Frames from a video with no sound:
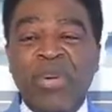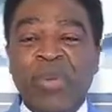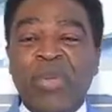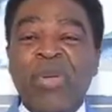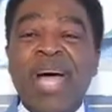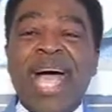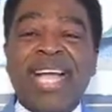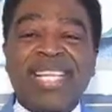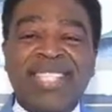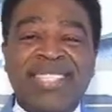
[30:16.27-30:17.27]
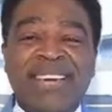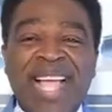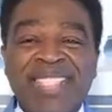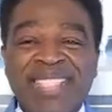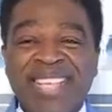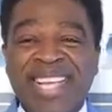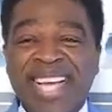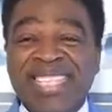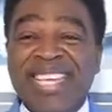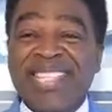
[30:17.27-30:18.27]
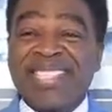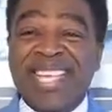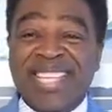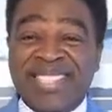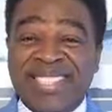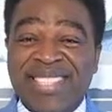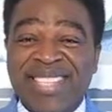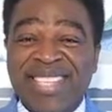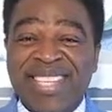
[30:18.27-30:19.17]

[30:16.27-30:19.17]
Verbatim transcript: We do not act as Christ. And then he says,